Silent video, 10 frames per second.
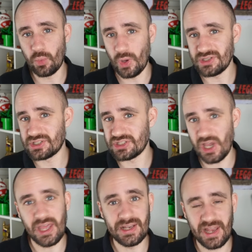one
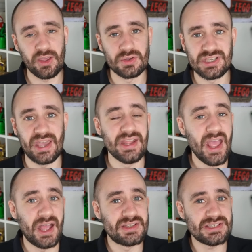giant LEGO set,
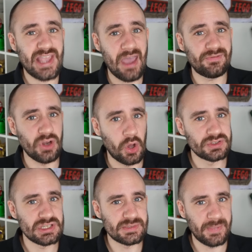and just have it
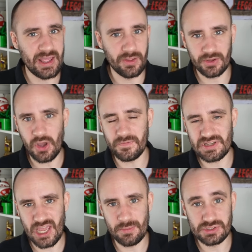on display on the coffee
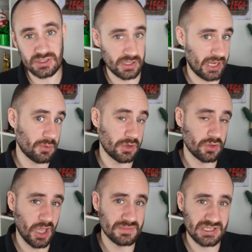table so that anyone who
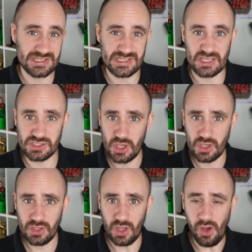comes in says,
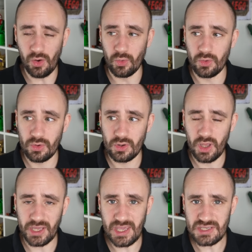"Oh,
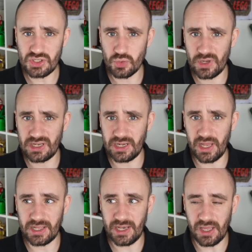I guess you really
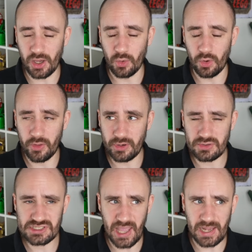like LEGO, although I
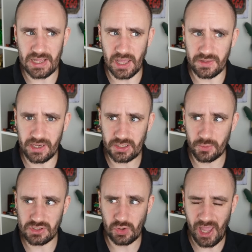don't see any other LEGO
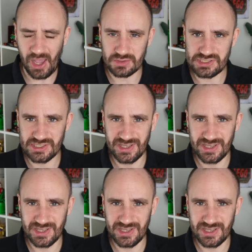in your house."